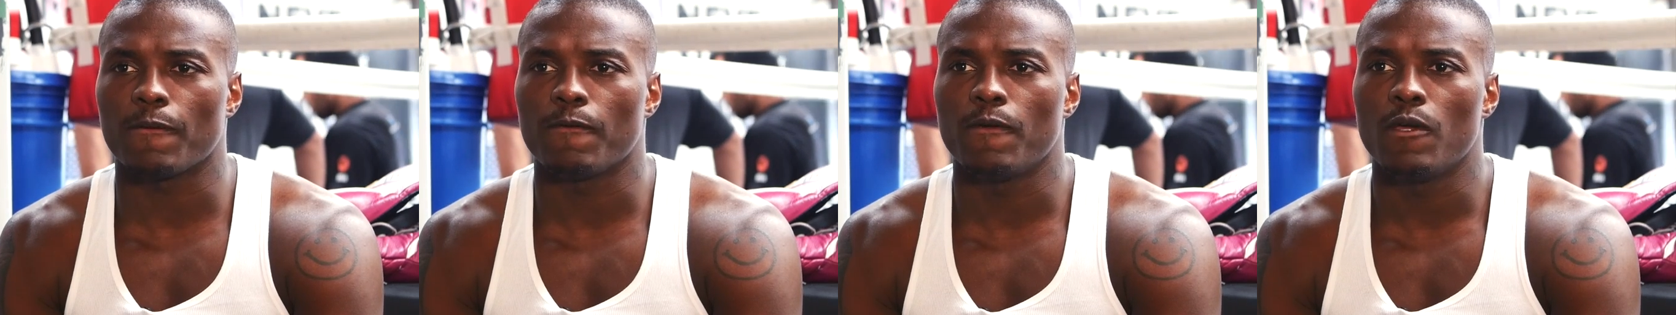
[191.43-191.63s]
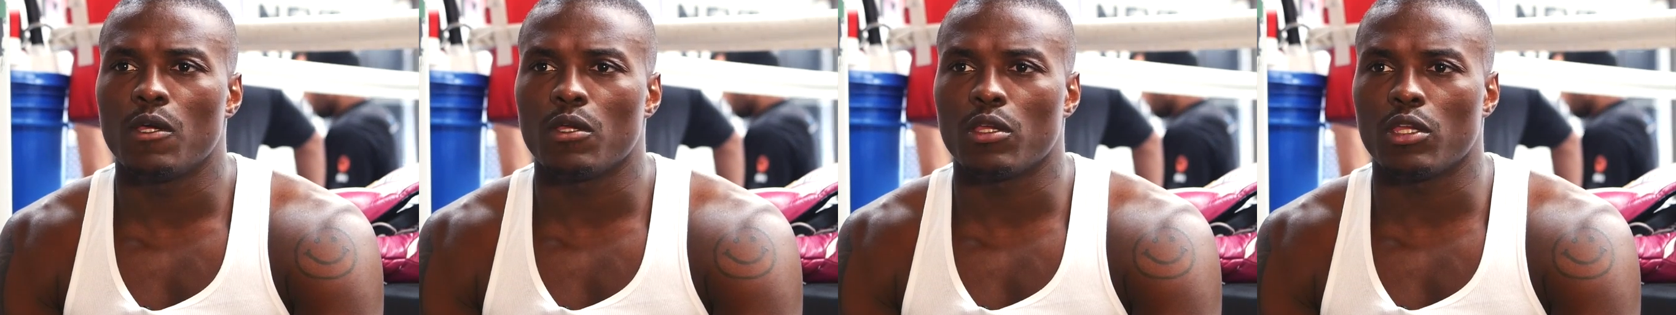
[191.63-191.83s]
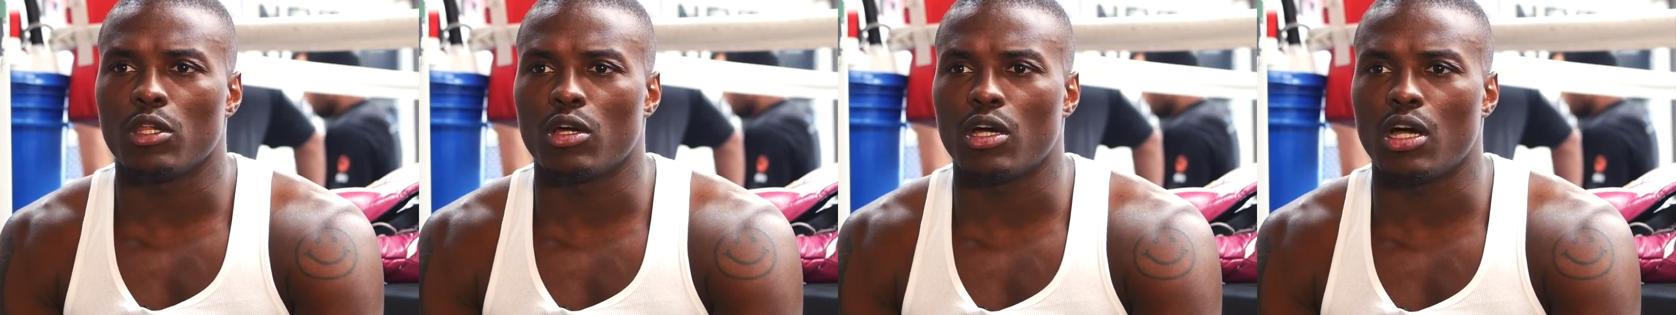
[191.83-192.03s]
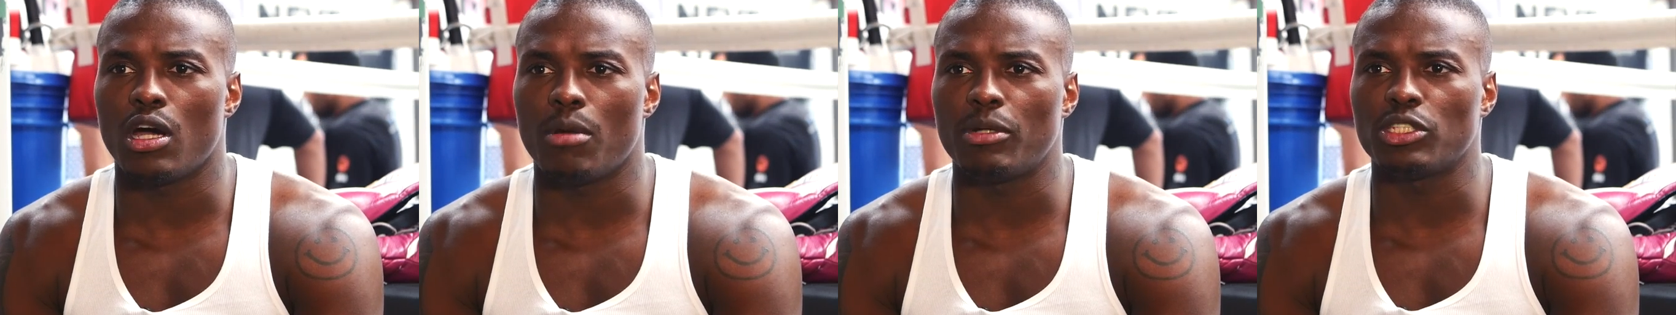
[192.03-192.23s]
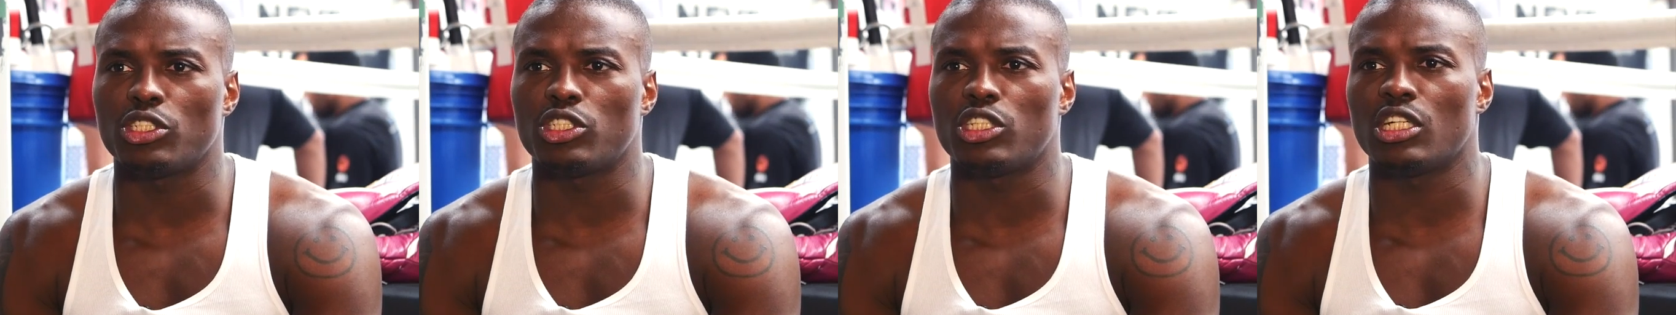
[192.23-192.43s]
correct? You know, how
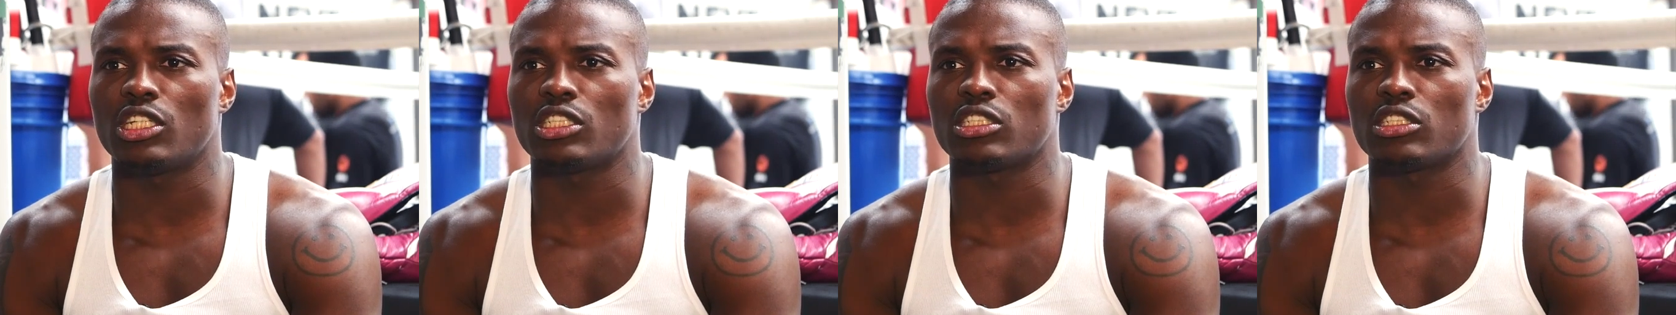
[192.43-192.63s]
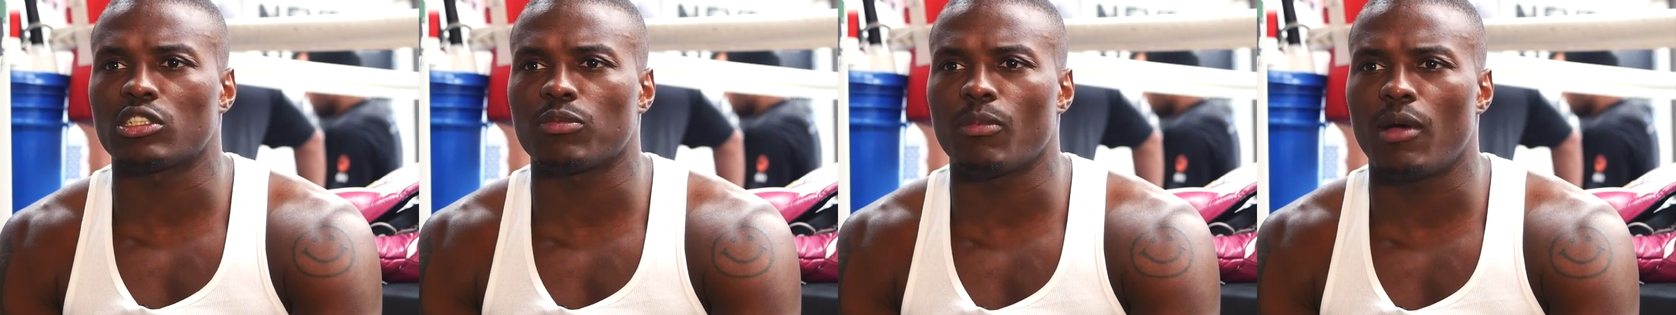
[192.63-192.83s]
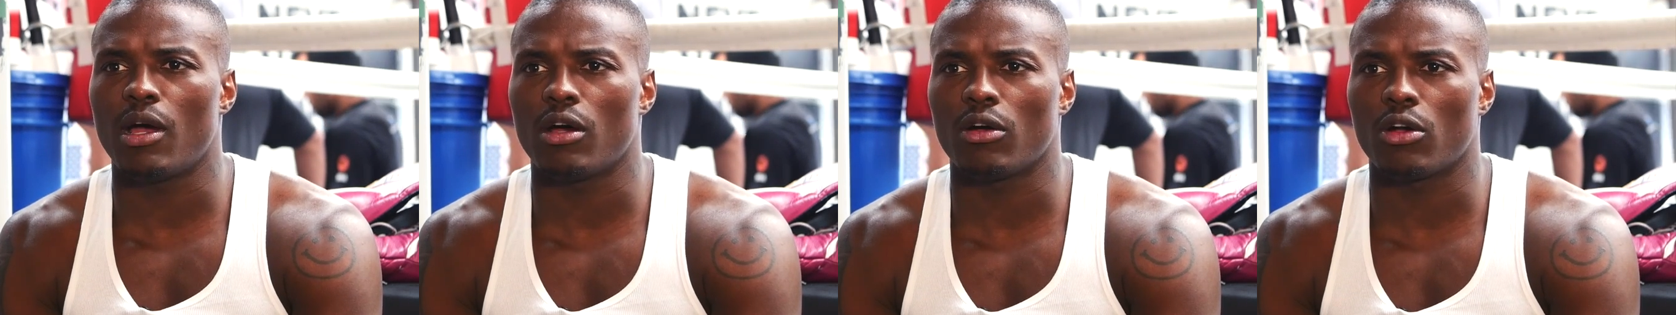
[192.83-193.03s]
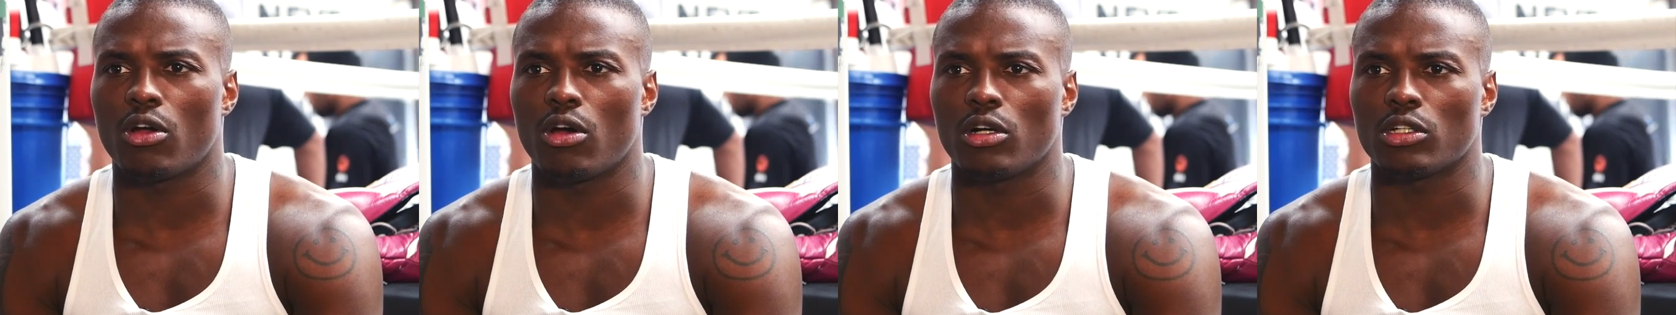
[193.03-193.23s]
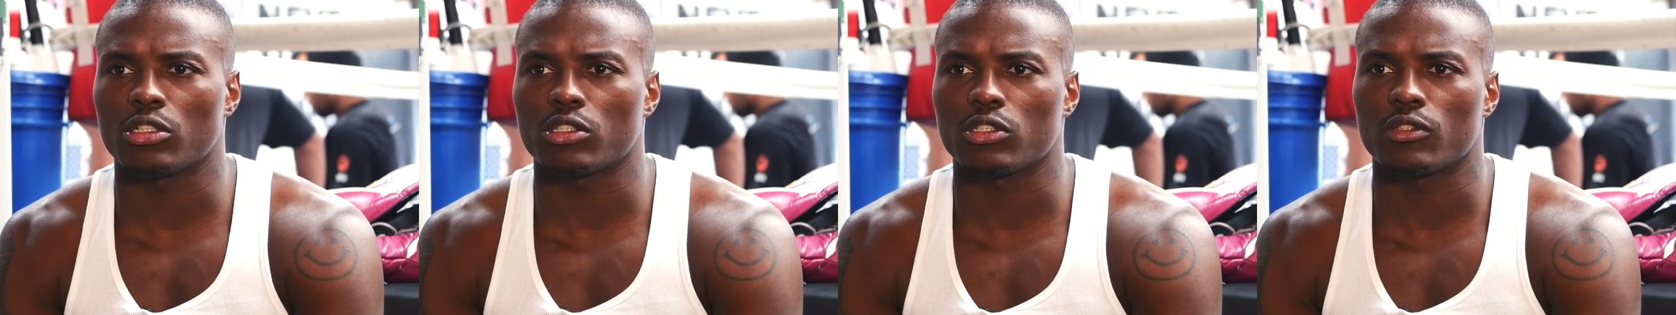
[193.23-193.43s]
much does a smile
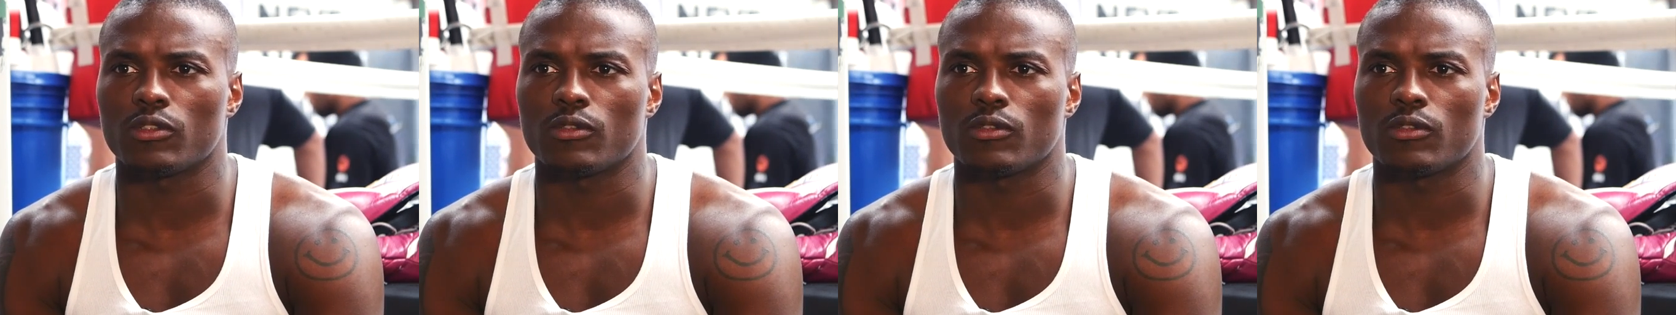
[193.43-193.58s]
cost?